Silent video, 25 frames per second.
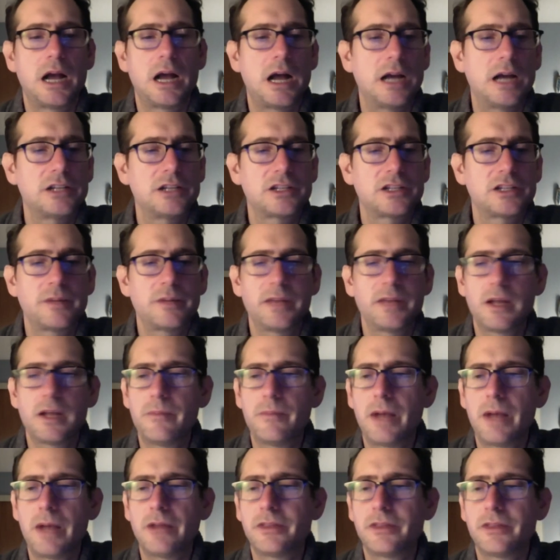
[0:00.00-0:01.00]
Something
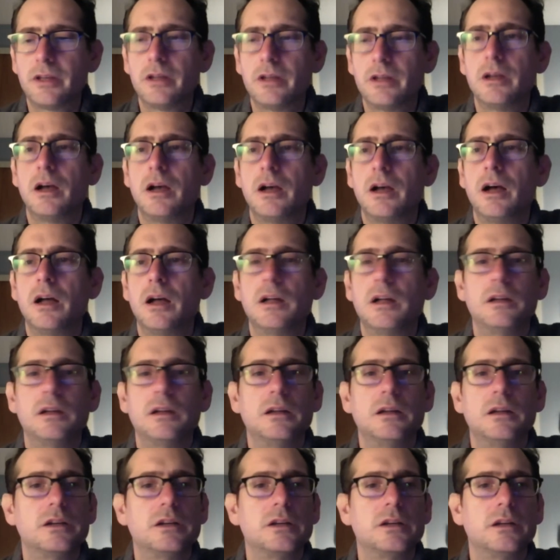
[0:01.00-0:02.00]
about the uh,
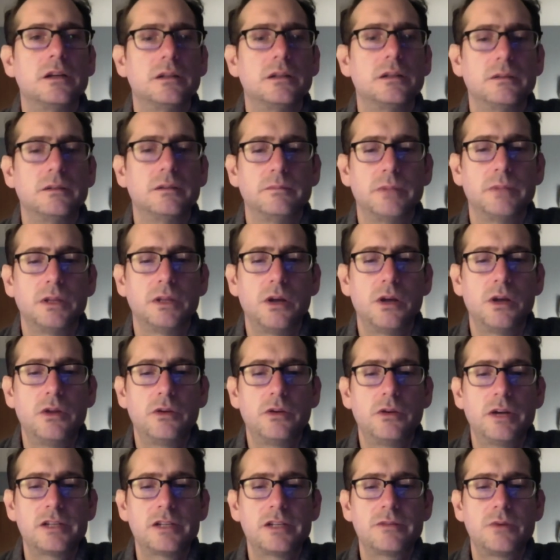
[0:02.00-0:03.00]
uh, below the
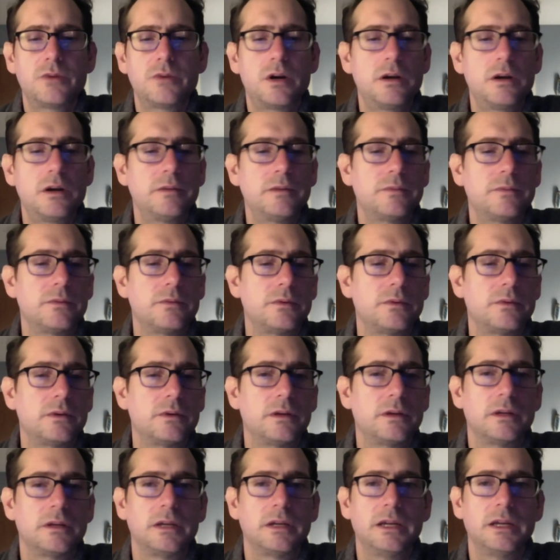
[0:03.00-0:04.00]
reservoir.
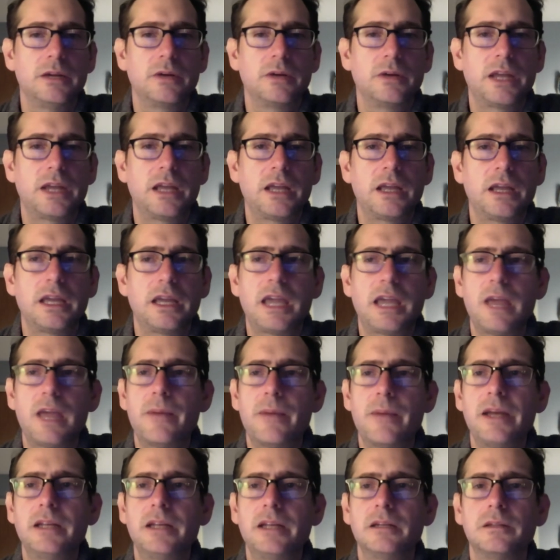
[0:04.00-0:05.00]
Yeah, it, it came
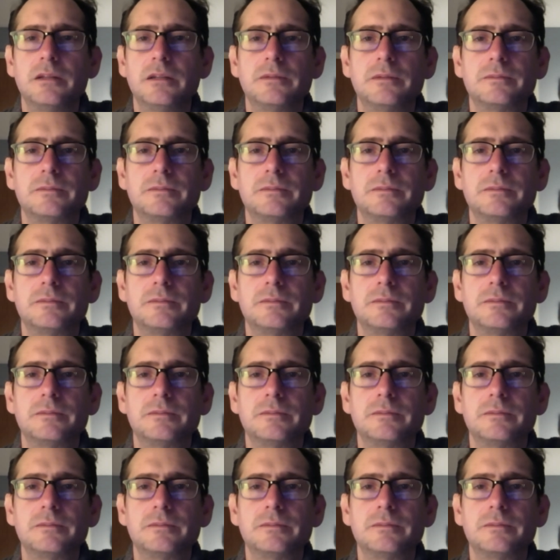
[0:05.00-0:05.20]
out below